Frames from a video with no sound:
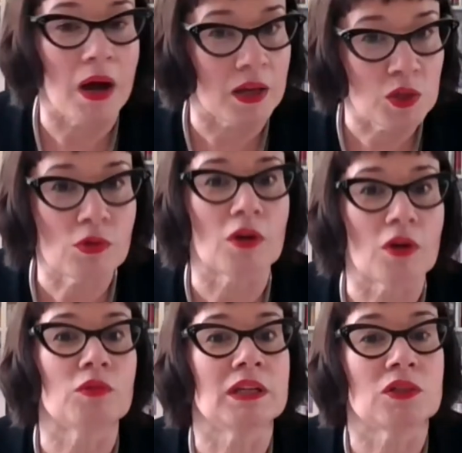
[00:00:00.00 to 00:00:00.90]
are you
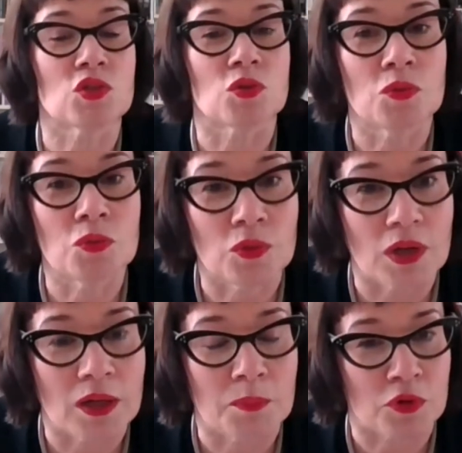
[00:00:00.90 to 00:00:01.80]
going to
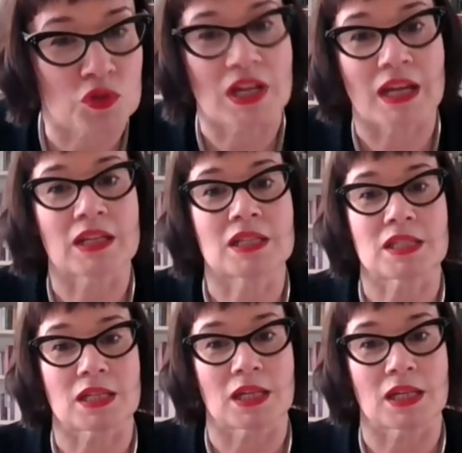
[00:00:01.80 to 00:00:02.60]
protect